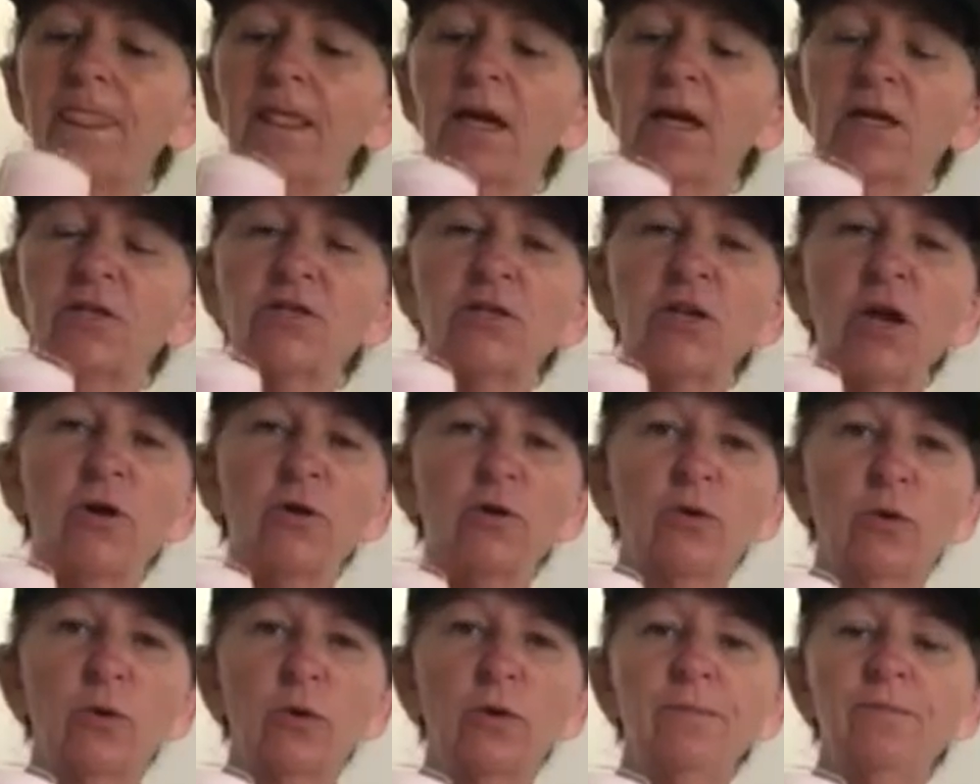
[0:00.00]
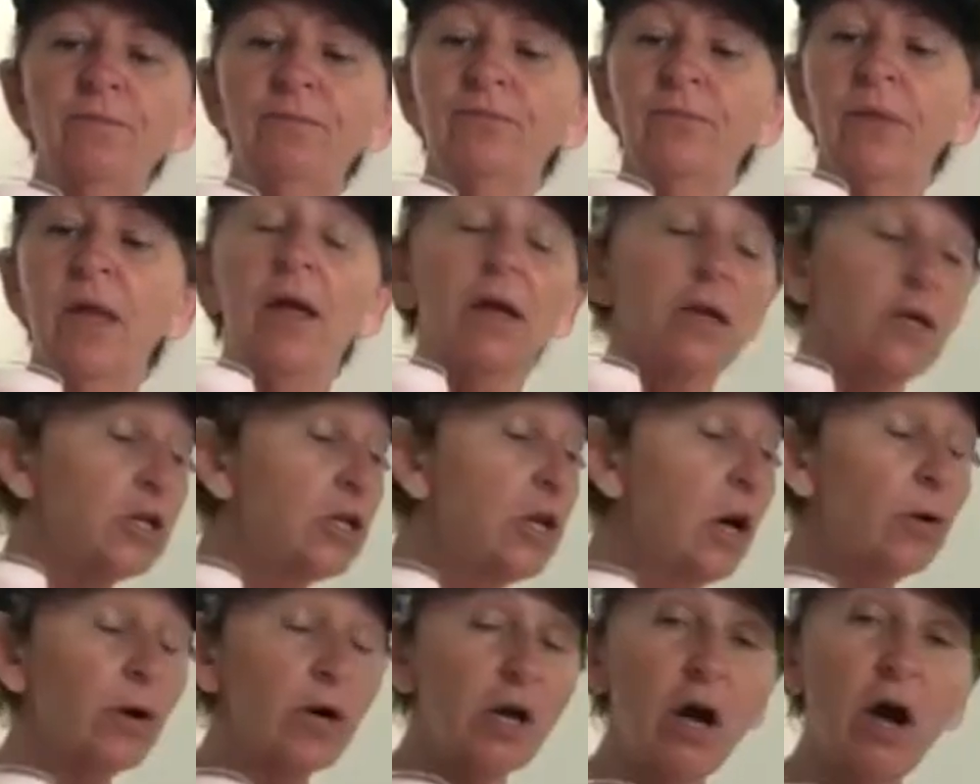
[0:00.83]
It's so good.
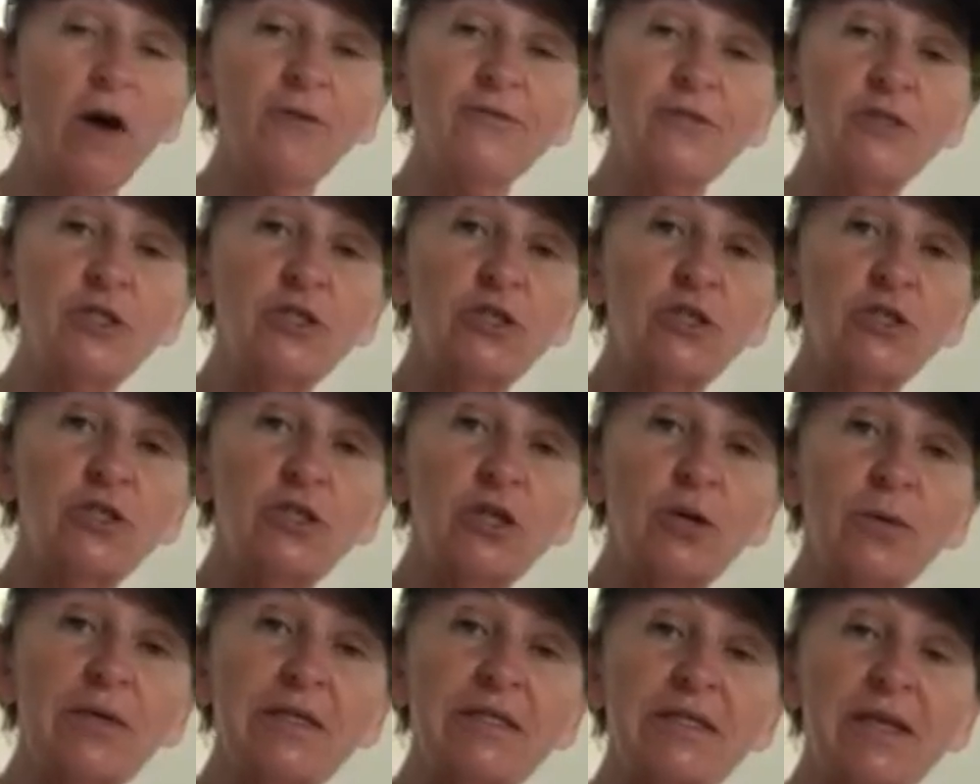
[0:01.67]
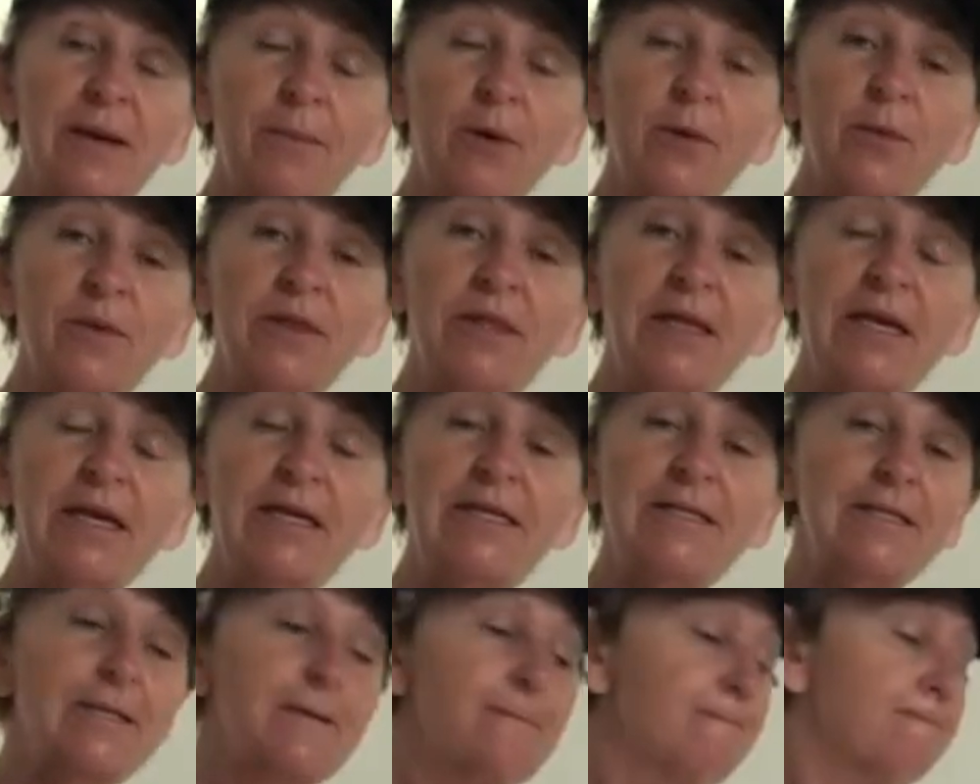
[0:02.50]
You know what I often do too in summer with
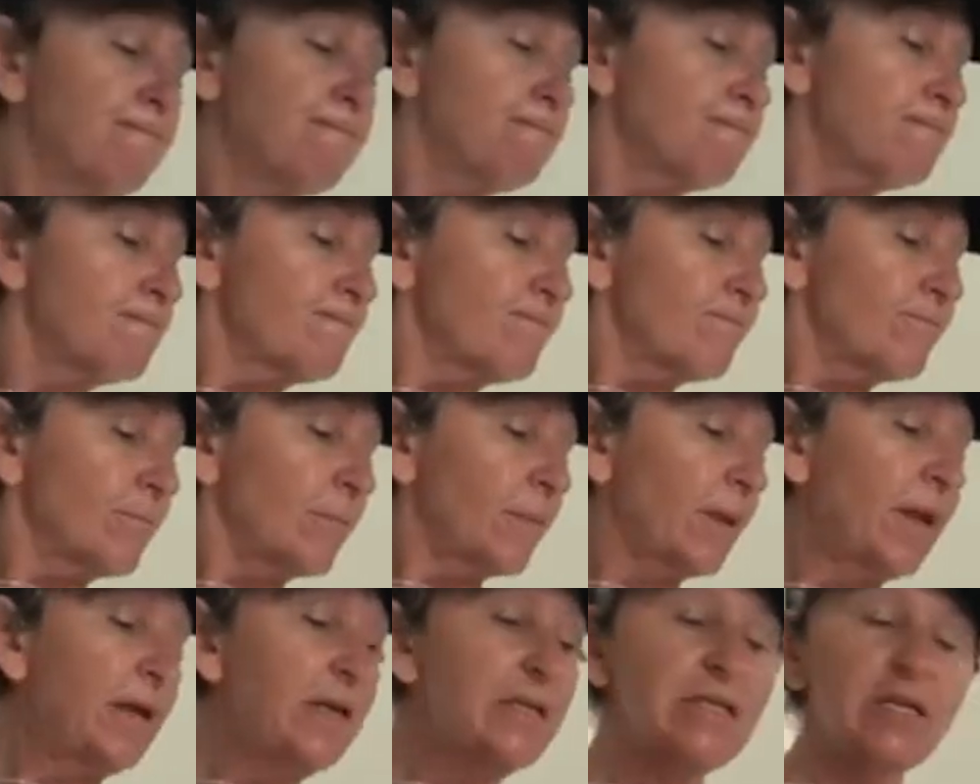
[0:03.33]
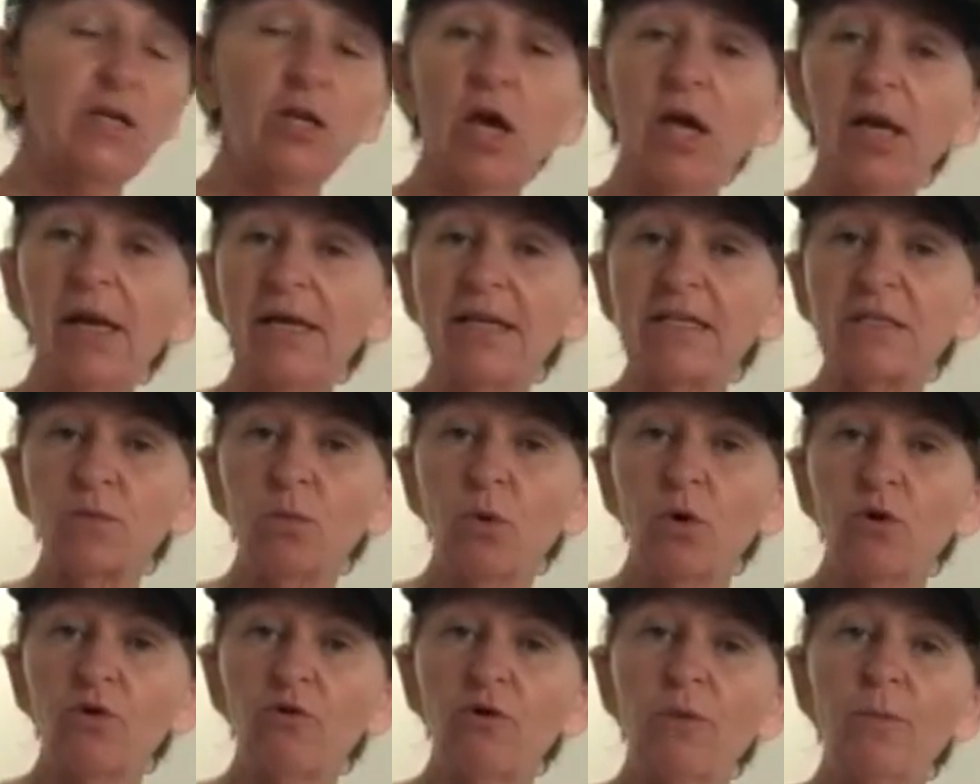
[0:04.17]
these? Is a lot less
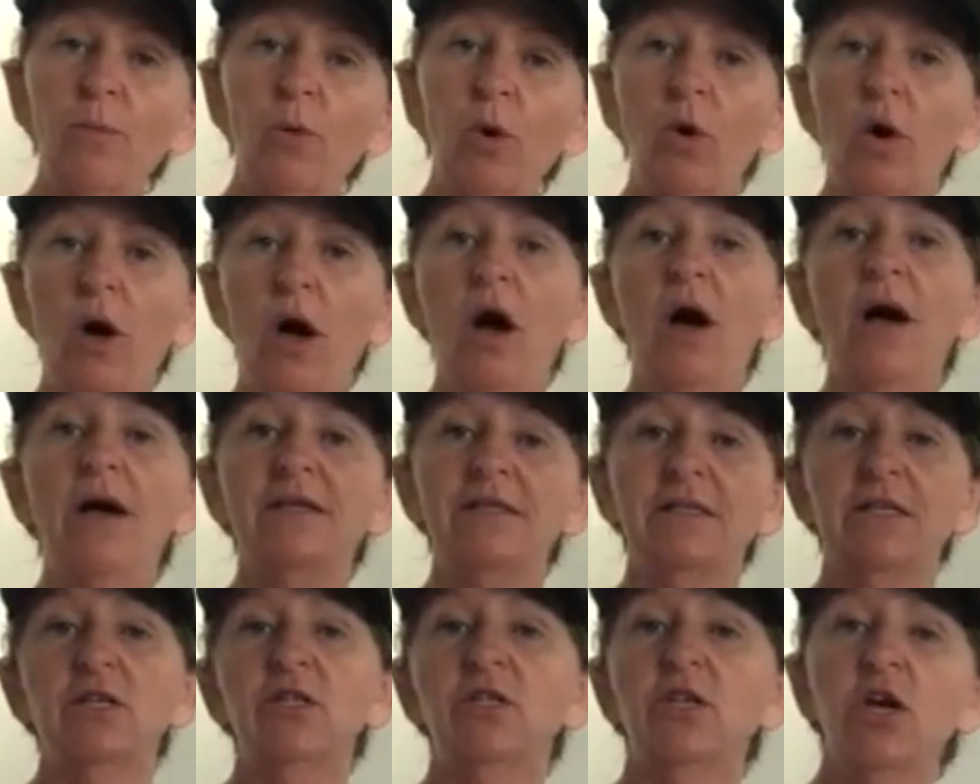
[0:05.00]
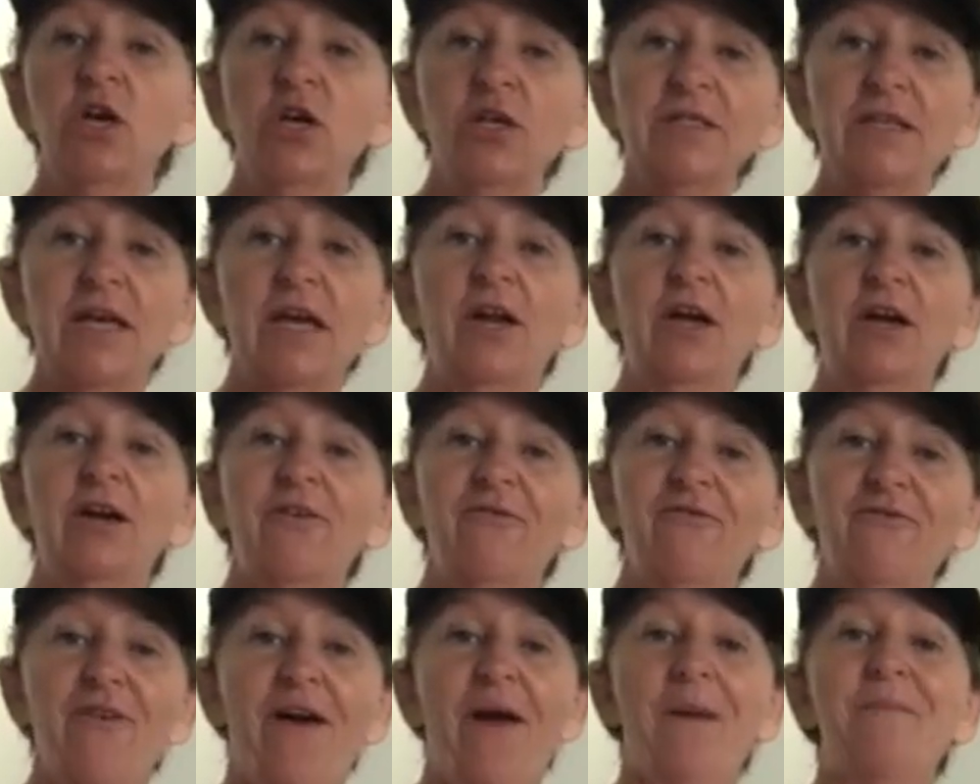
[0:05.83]
water and more ice, and it turns out like a
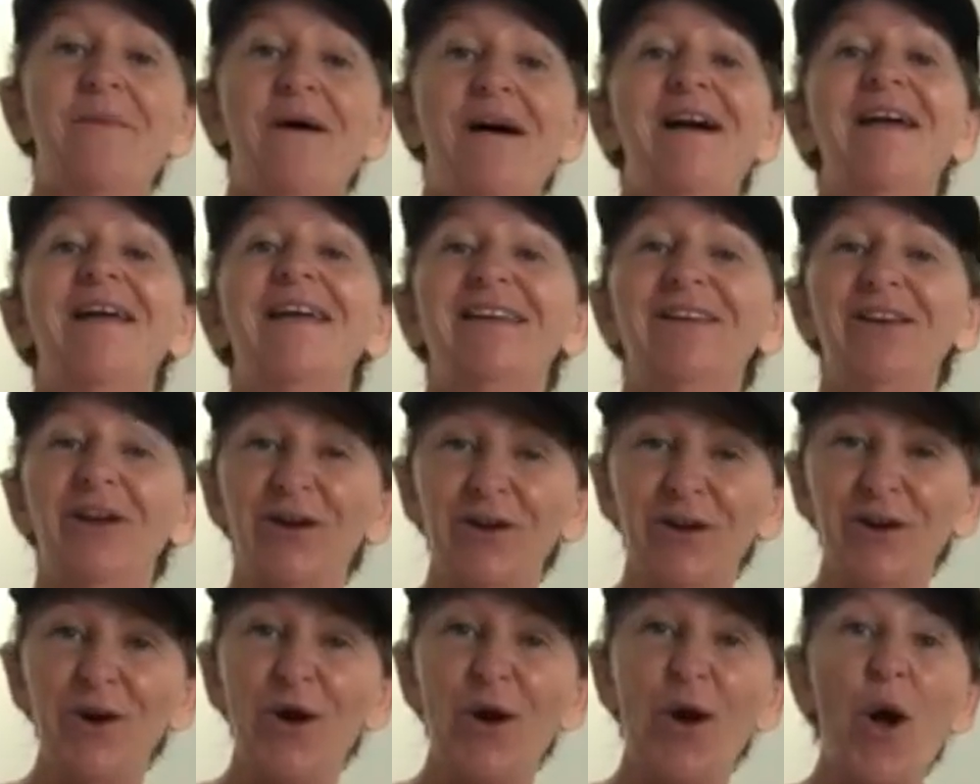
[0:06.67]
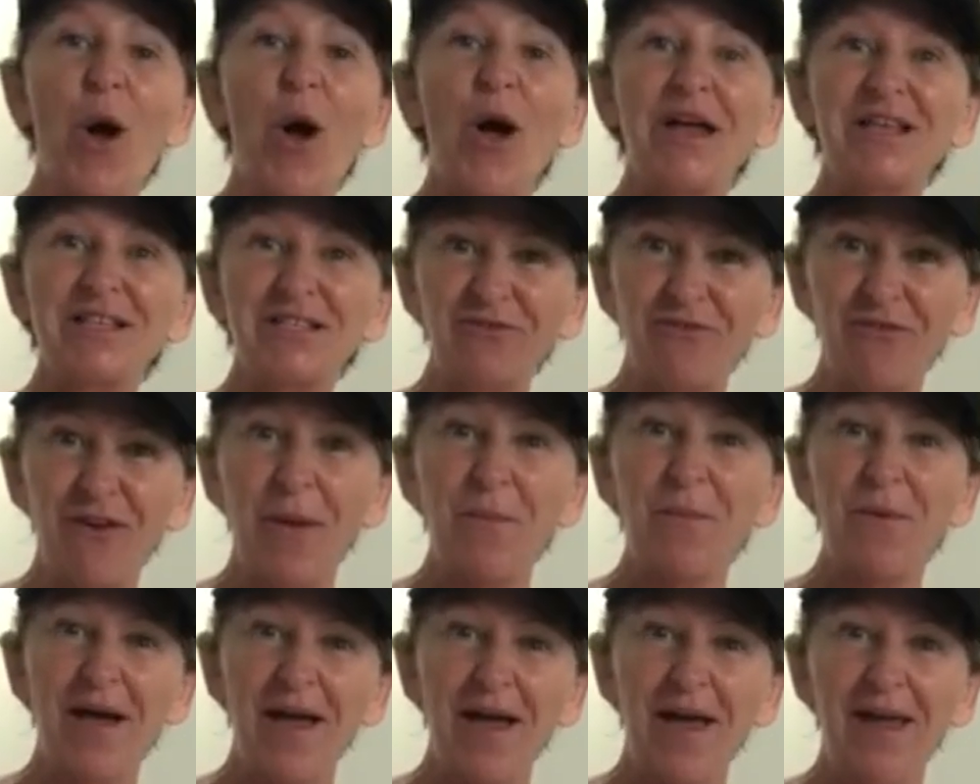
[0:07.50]
frappe, like an ice
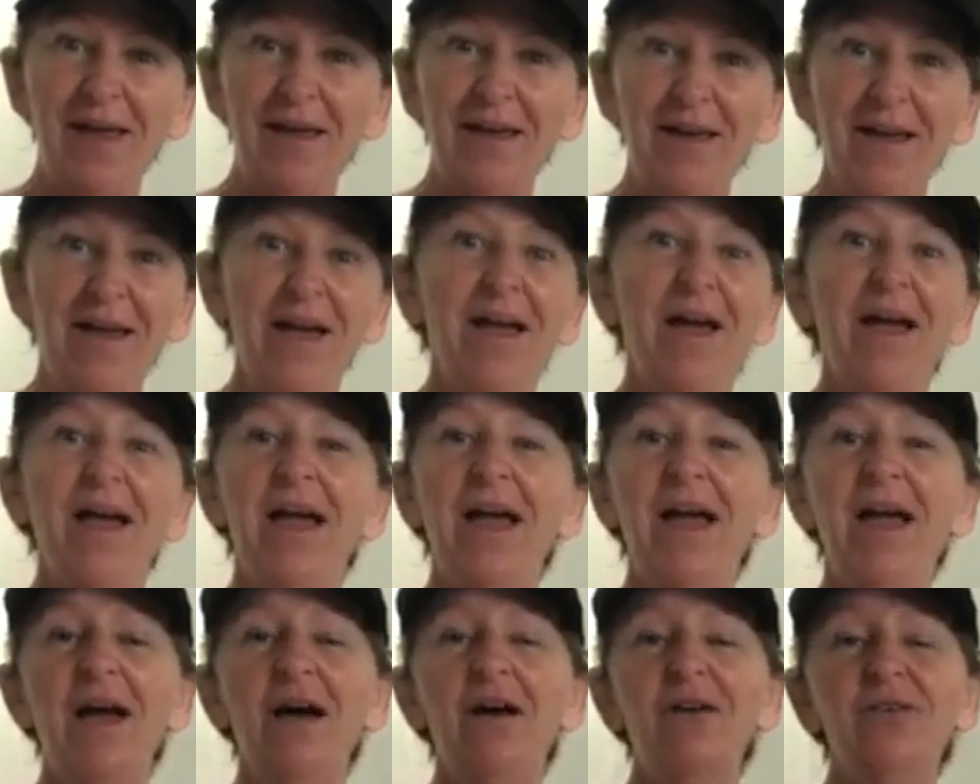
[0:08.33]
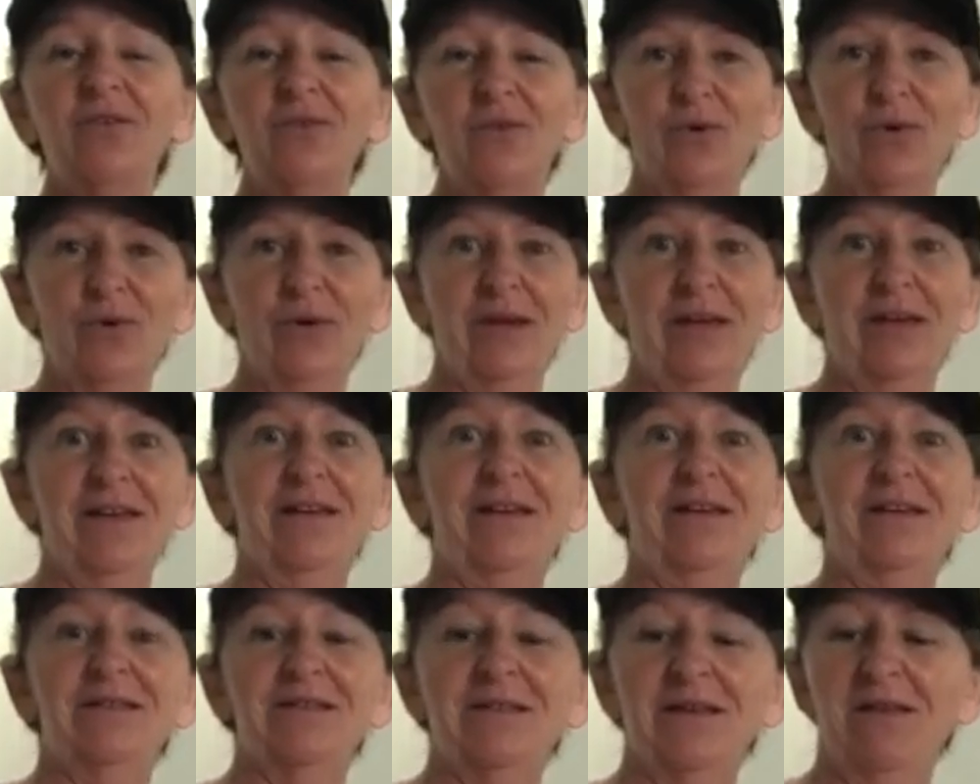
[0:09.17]
frappe. How good
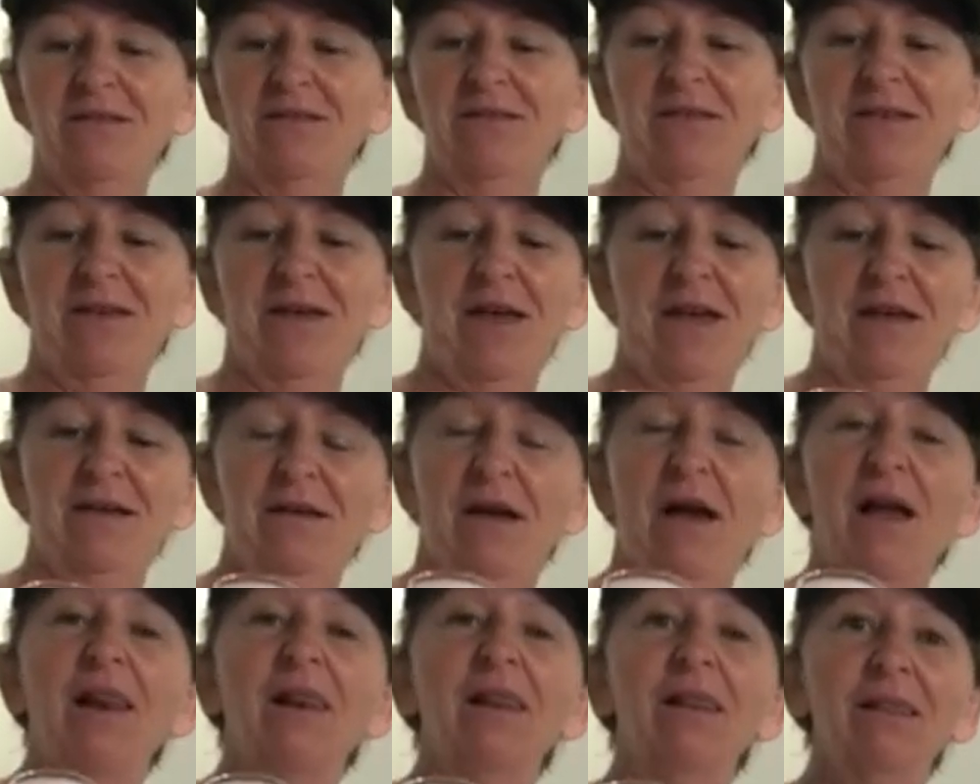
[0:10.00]
is that?